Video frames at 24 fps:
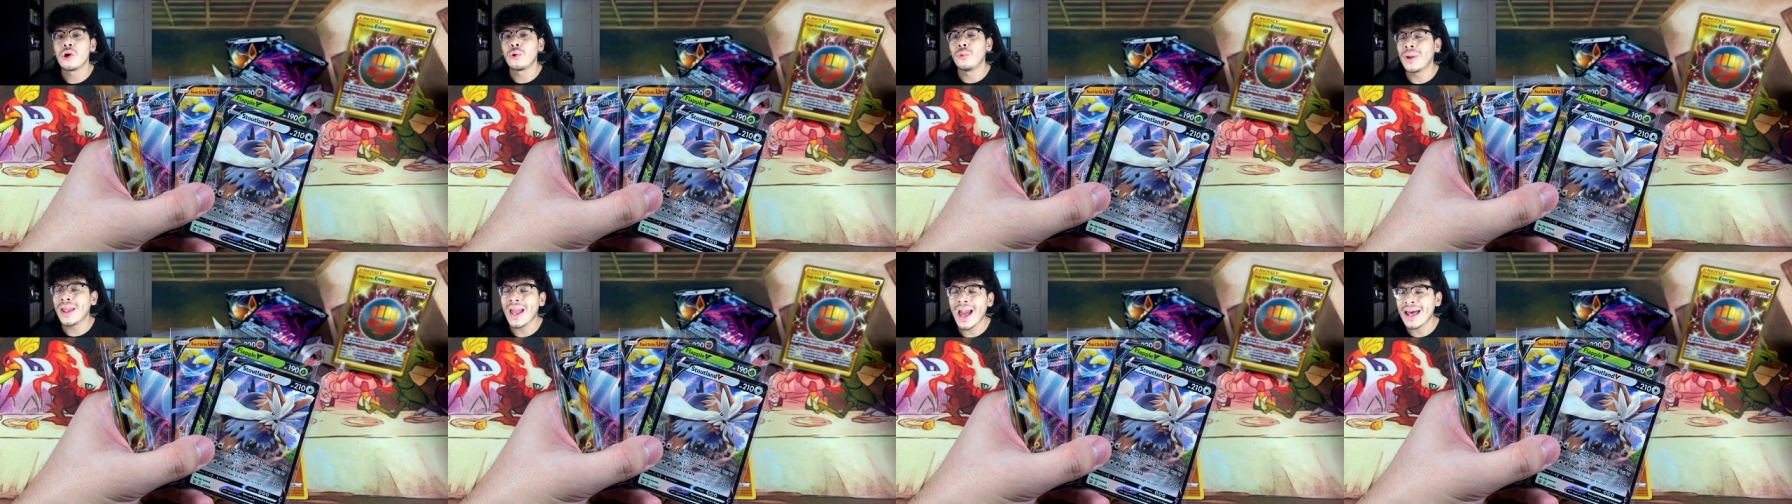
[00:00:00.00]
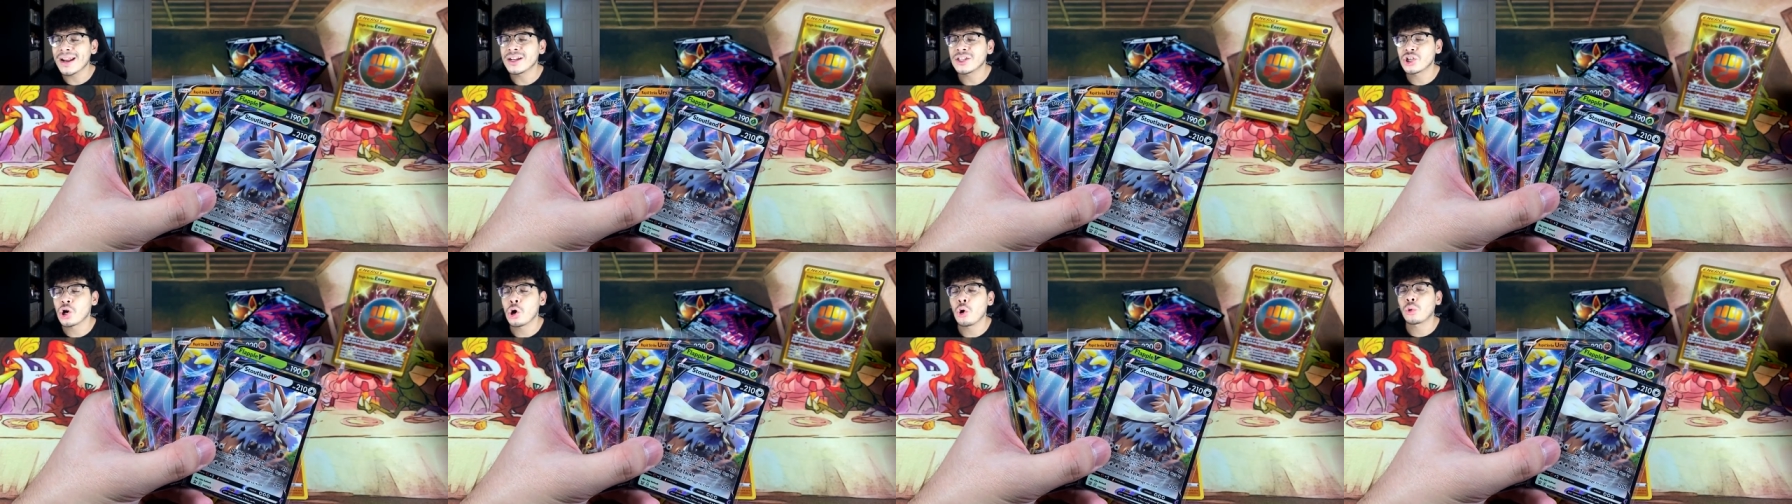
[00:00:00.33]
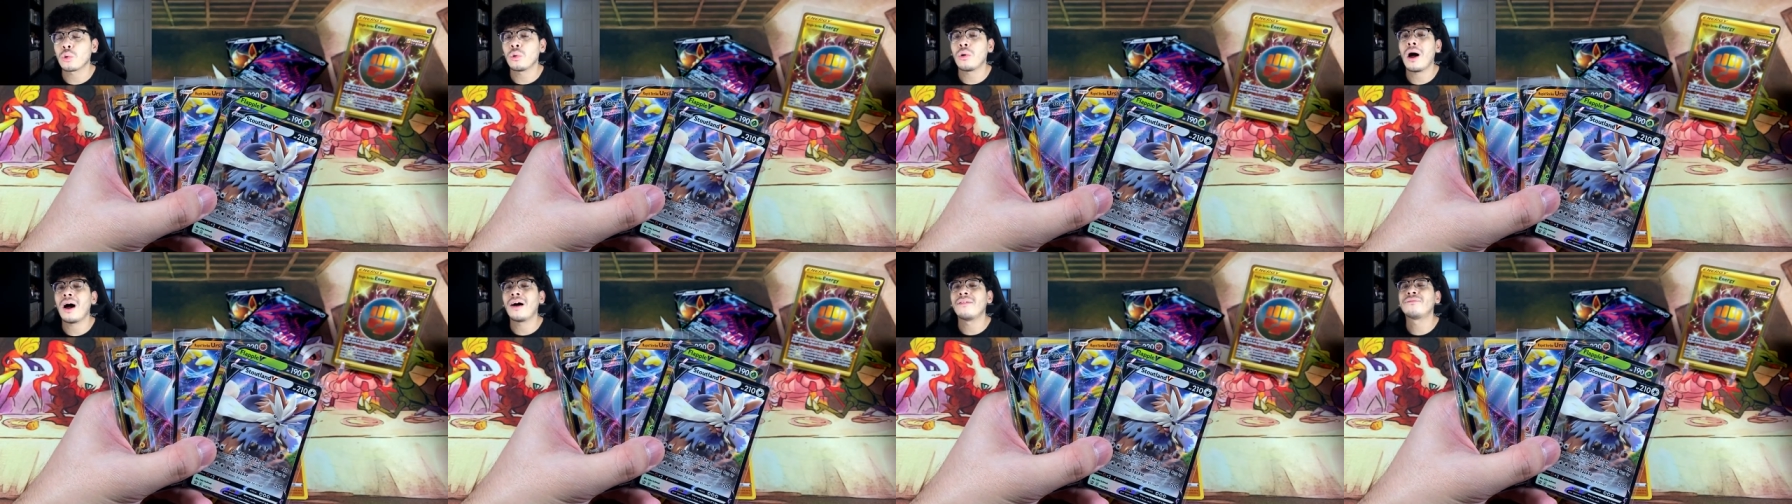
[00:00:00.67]
we had a
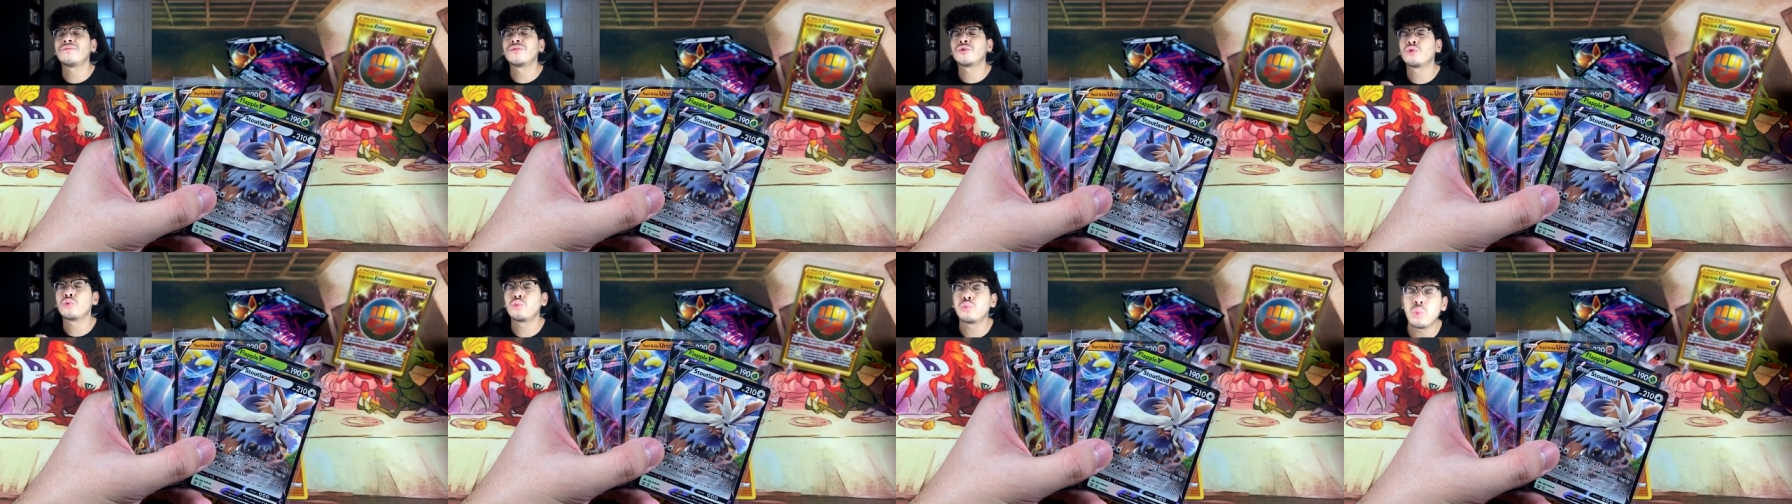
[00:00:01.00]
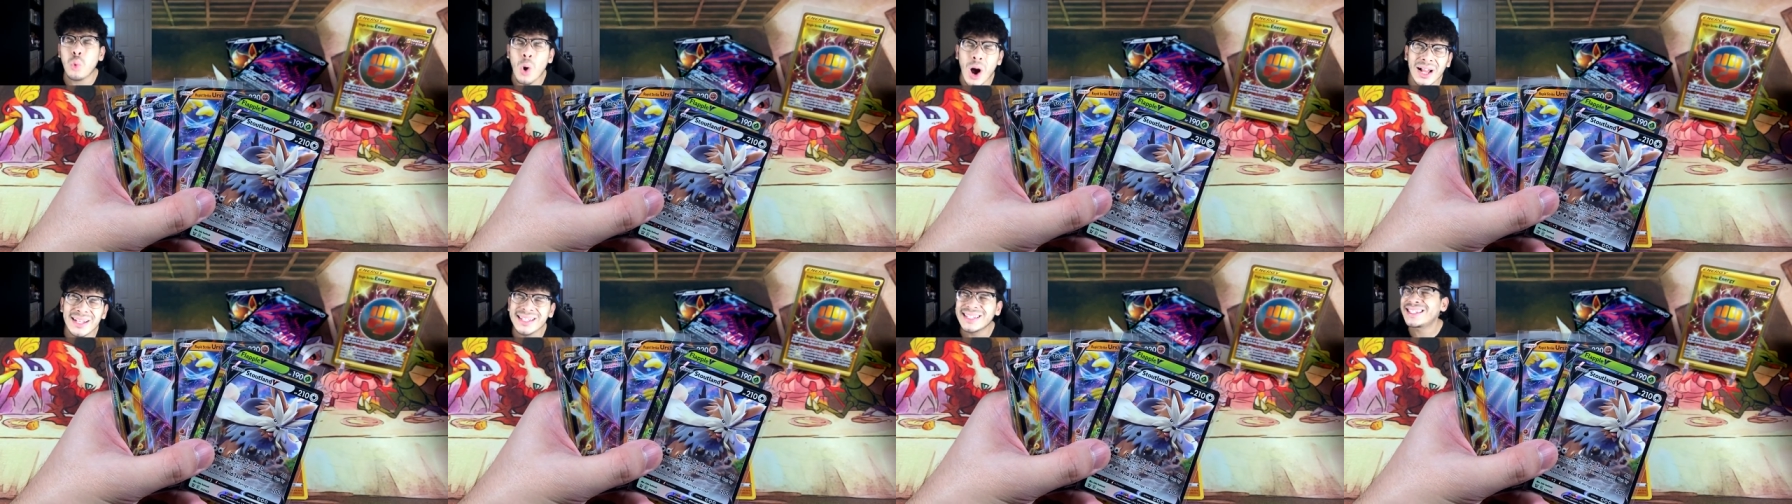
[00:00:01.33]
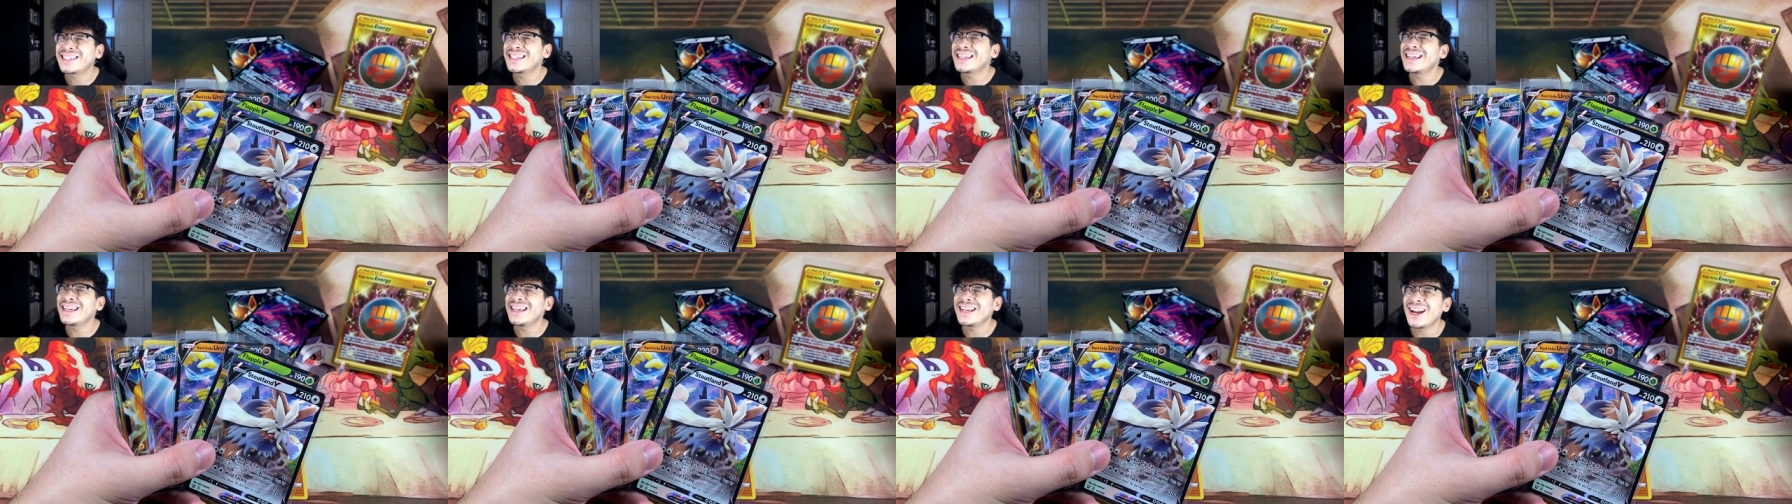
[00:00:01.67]
total of
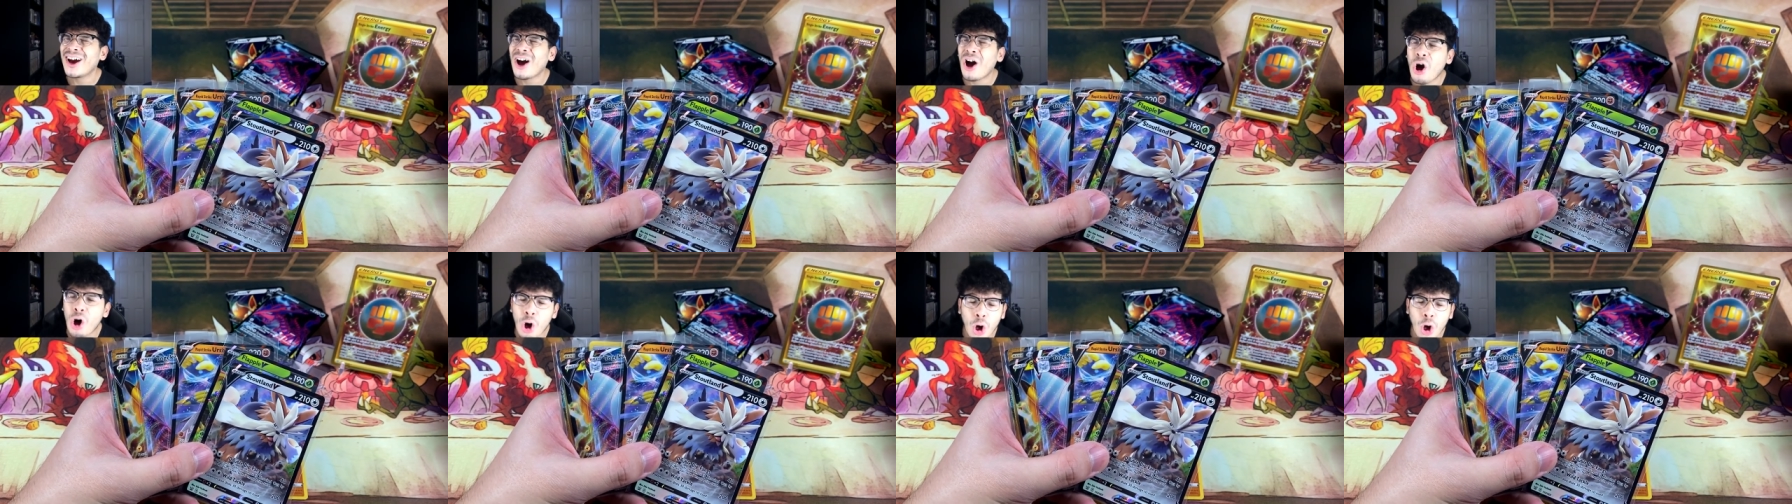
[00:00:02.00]
20